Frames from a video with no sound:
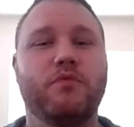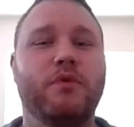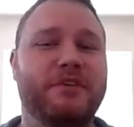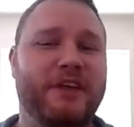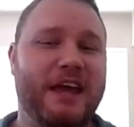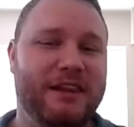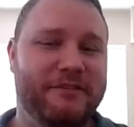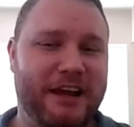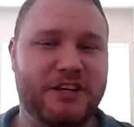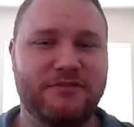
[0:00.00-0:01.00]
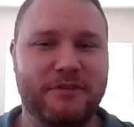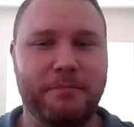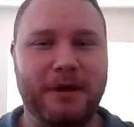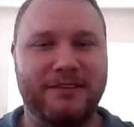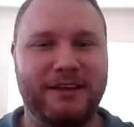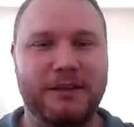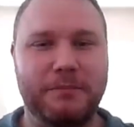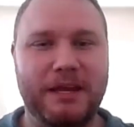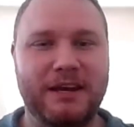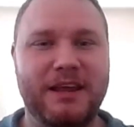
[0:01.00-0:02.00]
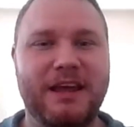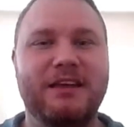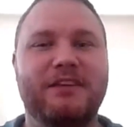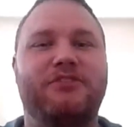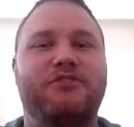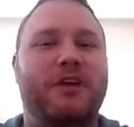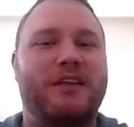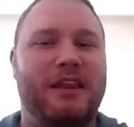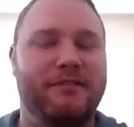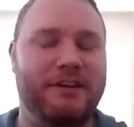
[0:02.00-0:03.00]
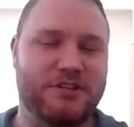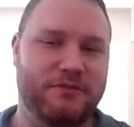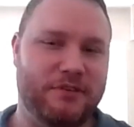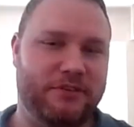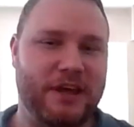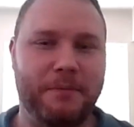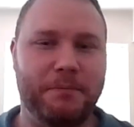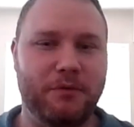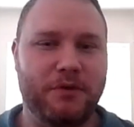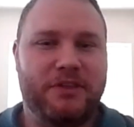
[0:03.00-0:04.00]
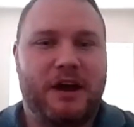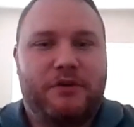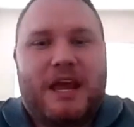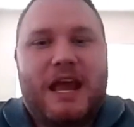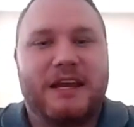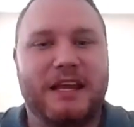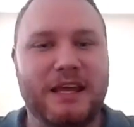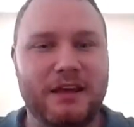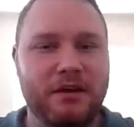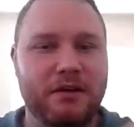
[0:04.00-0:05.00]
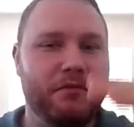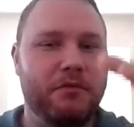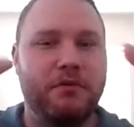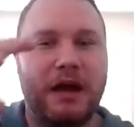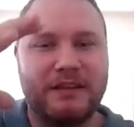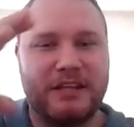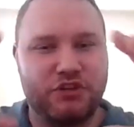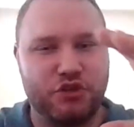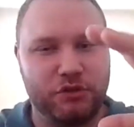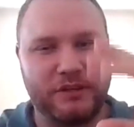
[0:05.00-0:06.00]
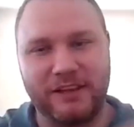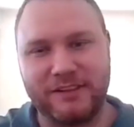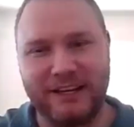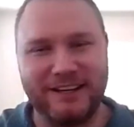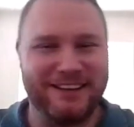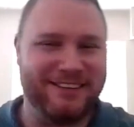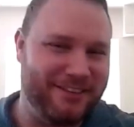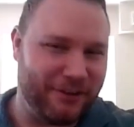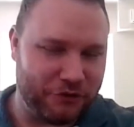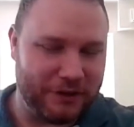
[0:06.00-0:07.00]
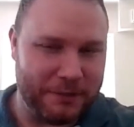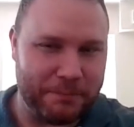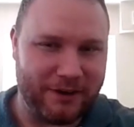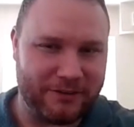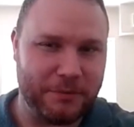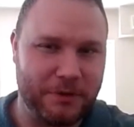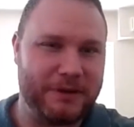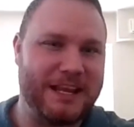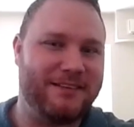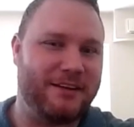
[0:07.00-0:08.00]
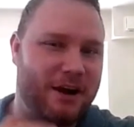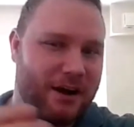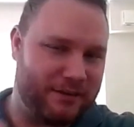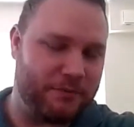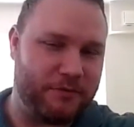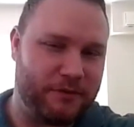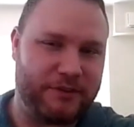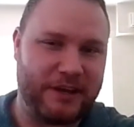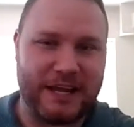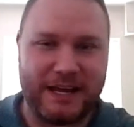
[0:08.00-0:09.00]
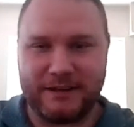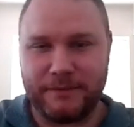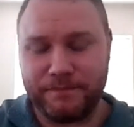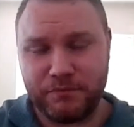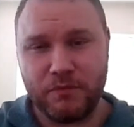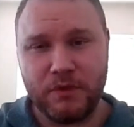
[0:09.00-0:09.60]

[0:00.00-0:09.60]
When we say elevation, we basically mean strict elevation of the scapula without any additional tilting. This is not really possible, but as a concept, we will say that.